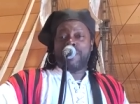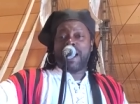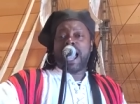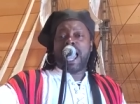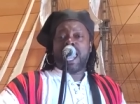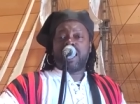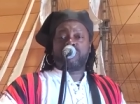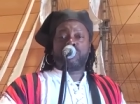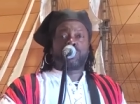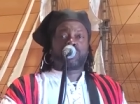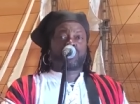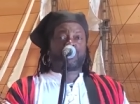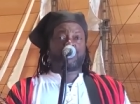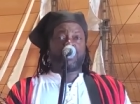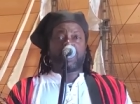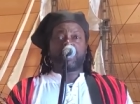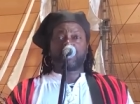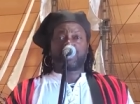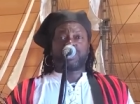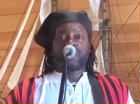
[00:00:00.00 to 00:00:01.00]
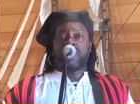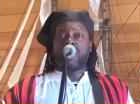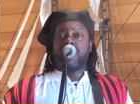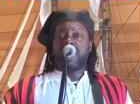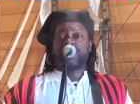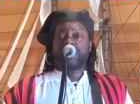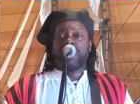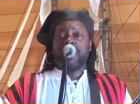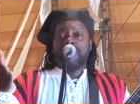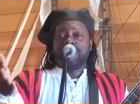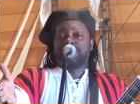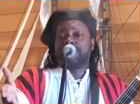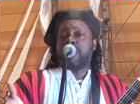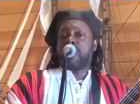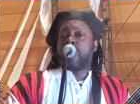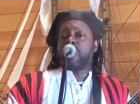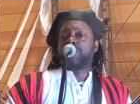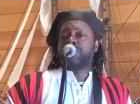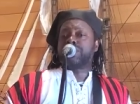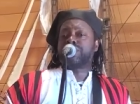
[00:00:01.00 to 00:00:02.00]
pirate's treasure hunt
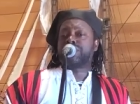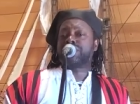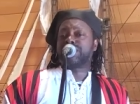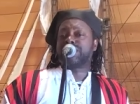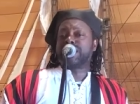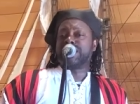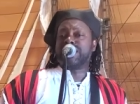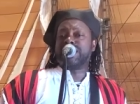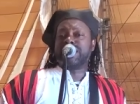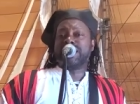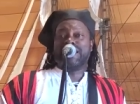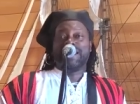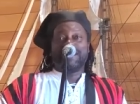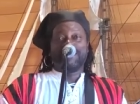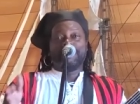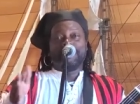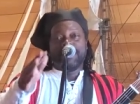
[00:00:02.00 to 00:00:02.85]
far at sea.